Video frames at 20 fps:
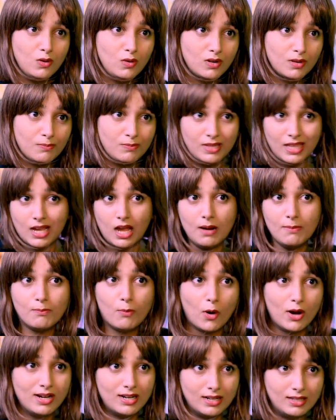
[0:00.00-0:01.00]
can't
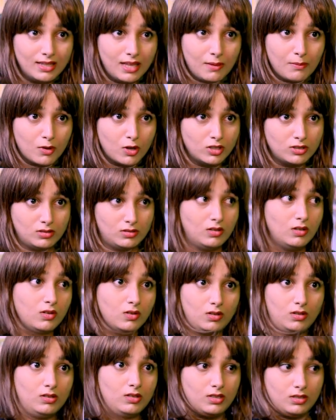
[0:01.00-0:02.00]
point at them because,
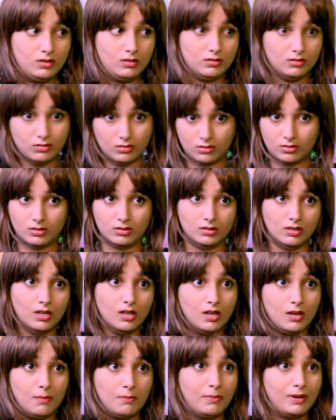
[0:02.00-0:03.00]

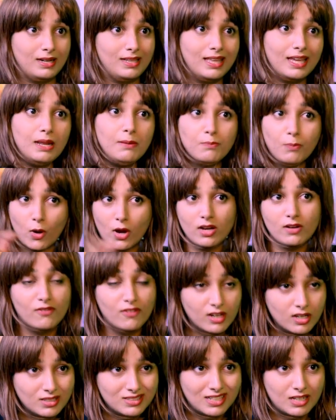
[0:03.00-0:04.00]
but they can point
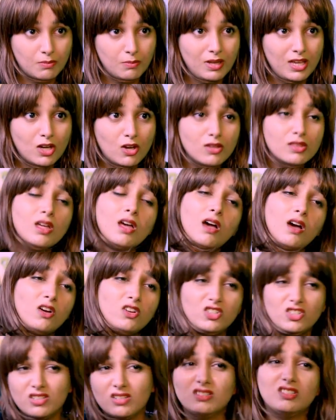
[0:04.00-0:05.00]
fingers at me because,
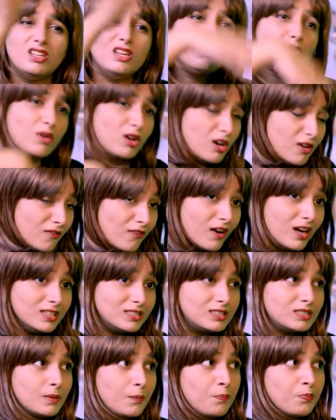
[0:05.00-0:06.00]
oh, she's one of
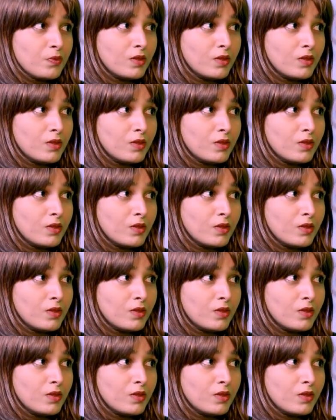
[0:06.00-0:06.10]
us.